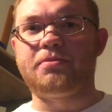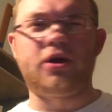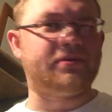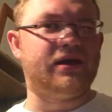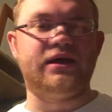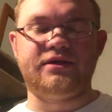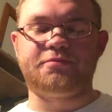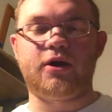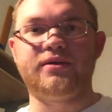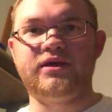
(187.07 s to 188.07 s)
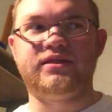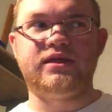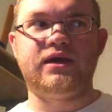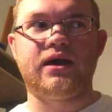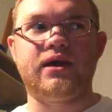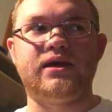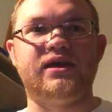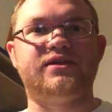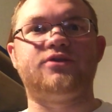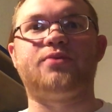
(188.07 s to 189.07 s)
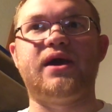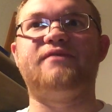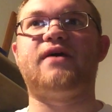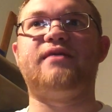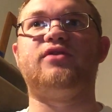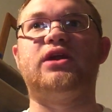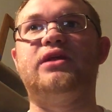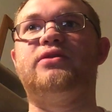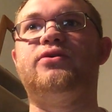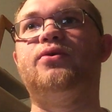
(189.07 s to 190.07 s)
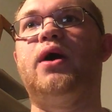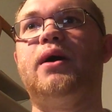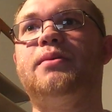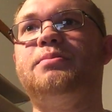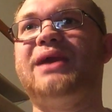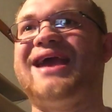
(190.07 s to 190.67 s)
probably is probably the uh, easiest way if I ever need to